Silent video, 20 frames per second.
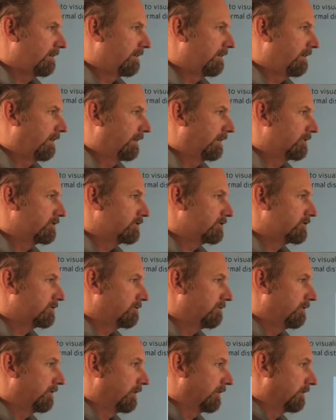and
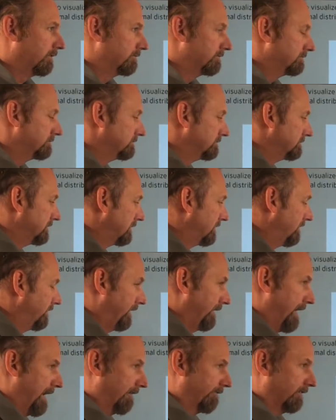shorter than
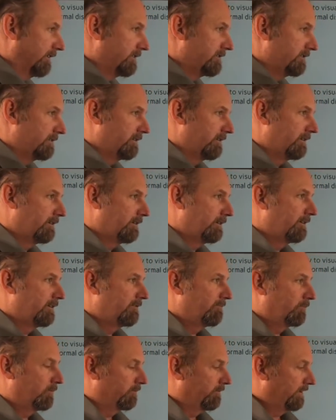average,
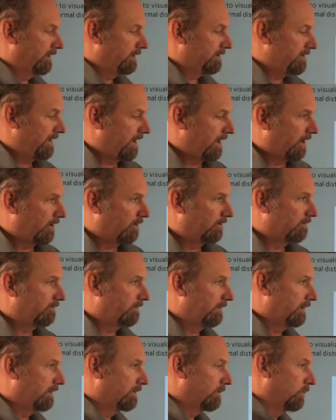moving down
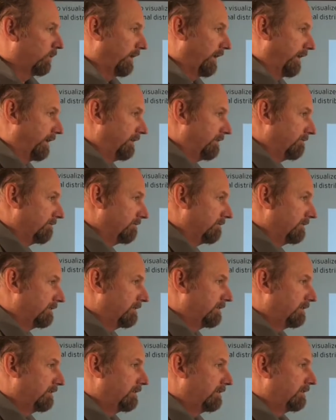and away
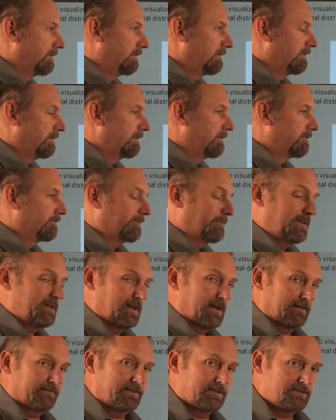from the
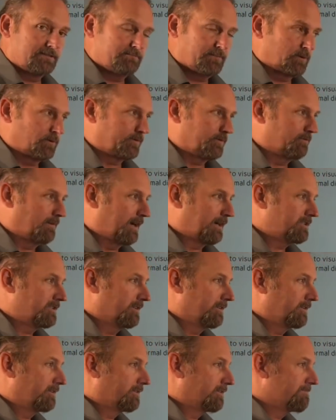average in both
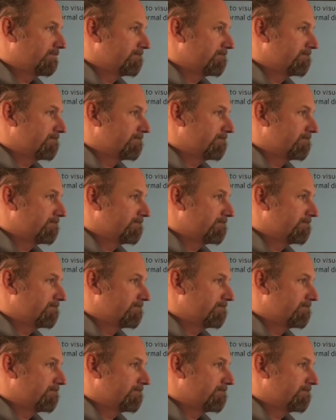directions,